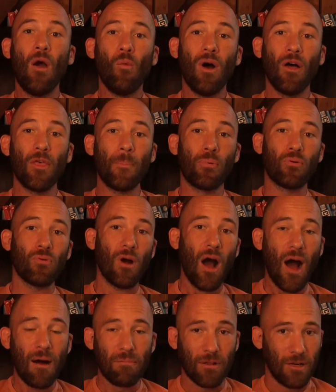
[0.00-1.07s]
Well, the
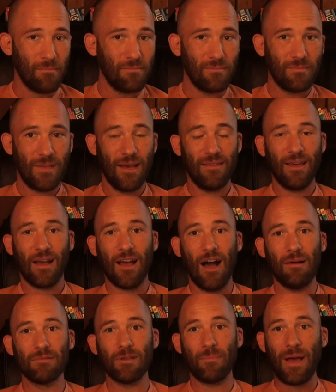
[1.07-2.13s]
problem that, that
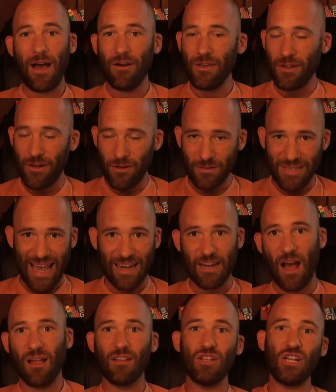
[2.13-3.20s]
comes about, you know,
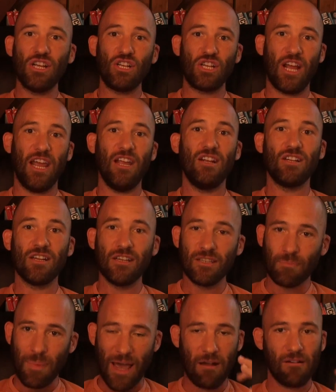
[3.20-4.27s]
technology changes,
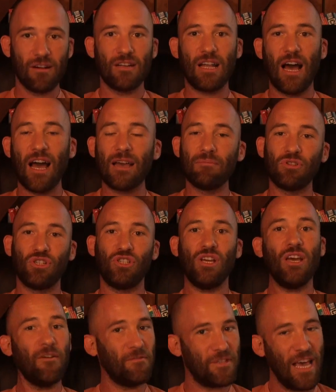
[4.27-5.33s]
paradigm
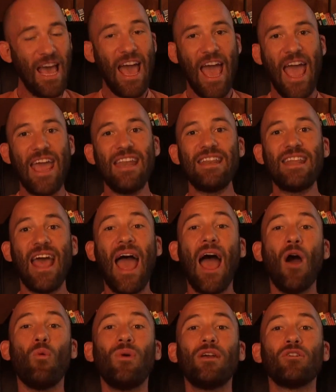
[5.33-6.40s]
shift, and
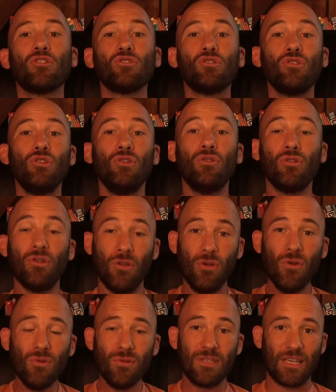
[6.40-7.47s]
now we are
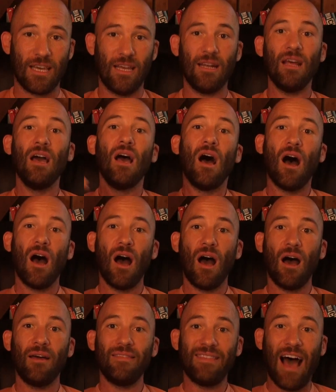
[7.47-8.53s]
using
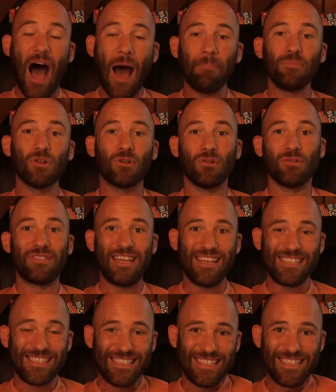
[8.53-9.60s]
uh, optical
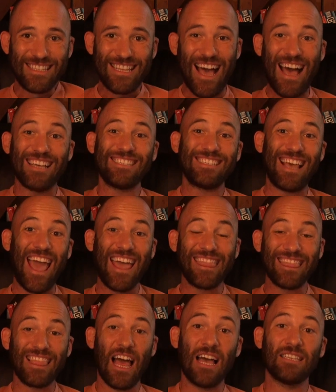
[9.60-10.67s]
discs less
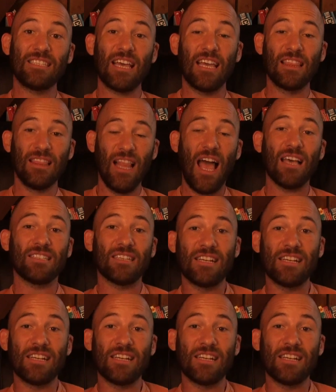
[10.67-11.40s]
and less and less.